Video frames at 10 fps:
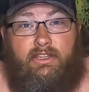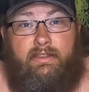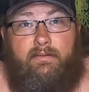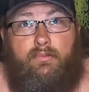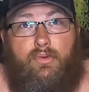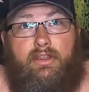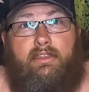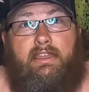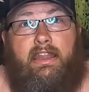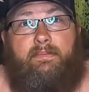in the
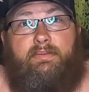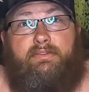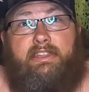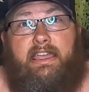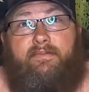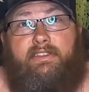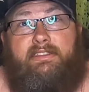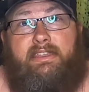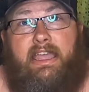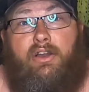morning, and I'm supposed to have
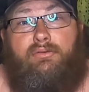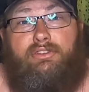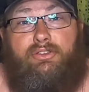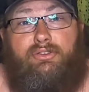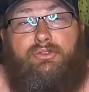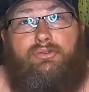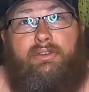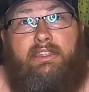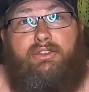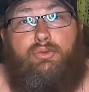this out to you
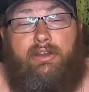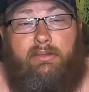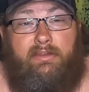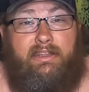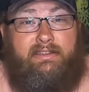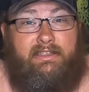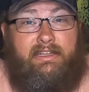in 20 minutes,